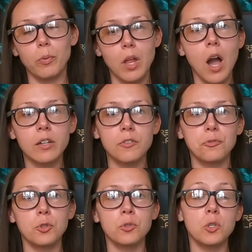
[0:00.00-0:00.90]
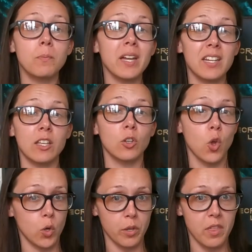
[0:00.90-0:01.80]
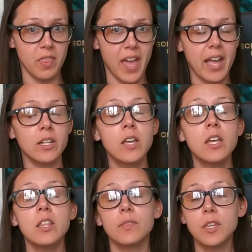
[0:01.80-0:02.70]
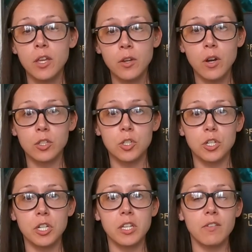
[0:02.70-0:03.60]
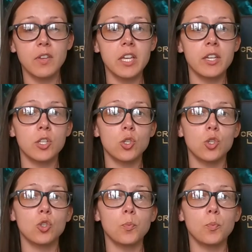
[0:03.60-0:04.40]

block of food, you might need longer than that. The other alternative is to